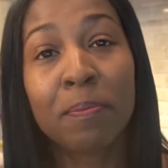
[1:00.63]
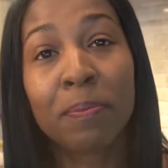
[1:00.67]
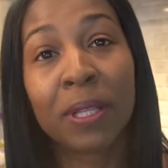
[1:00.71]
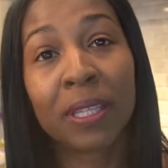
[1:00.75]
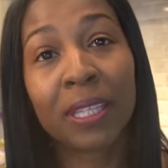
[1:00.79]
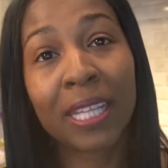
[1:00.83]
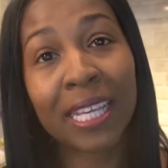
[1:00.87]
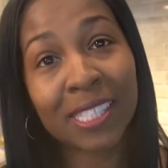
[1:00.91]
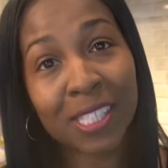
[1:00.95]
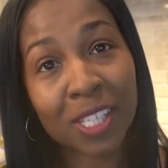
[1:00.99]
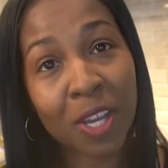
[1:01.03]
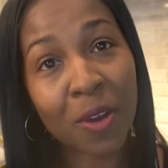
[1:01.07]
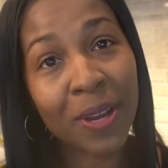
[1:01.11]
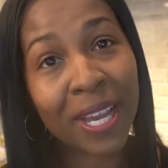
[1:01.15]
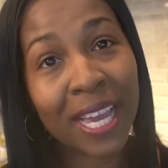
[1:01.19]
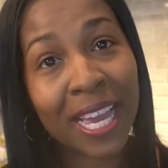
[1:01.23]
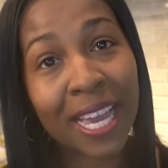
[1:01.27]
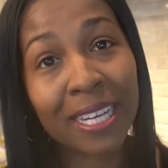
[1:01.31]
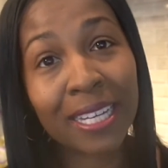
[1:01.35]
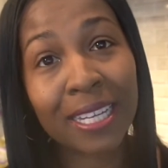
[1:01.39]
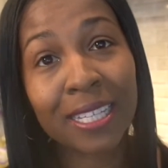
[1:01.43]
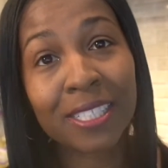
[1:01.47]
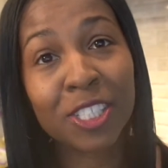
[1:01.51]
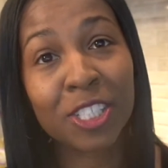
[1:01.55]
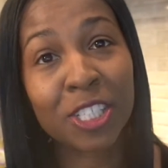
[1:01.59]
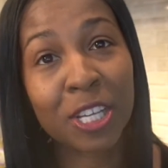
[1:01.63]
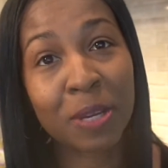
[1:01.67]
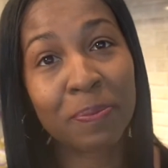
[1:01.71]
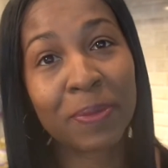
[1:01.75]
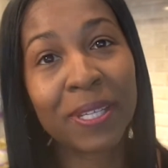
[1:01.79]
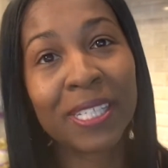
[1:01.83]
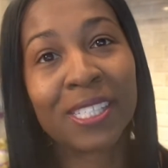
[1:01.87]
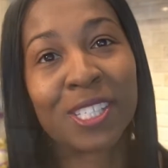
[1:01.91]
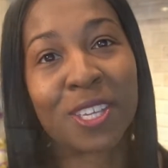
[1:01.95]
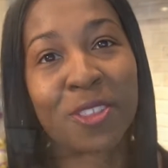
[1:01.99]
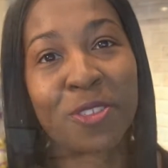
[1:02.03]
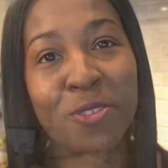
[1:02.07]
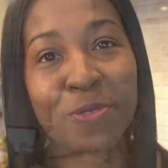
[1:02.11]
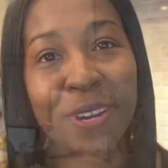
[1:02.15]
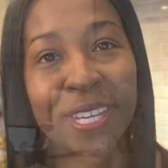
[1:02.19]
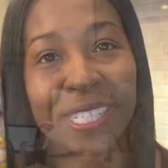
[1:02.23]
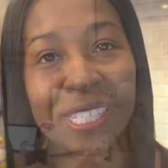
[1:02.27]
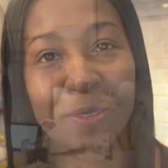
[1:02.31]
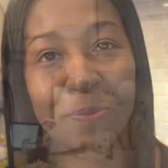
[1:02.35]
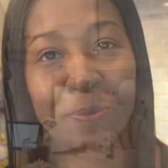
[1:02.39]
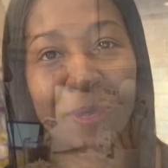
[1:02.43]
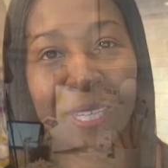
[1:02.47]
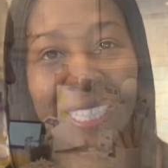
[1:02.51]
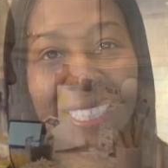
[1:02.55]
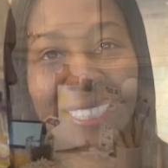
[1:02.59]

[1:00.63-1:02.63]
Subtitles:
But let's go ahead and jump into the recipe.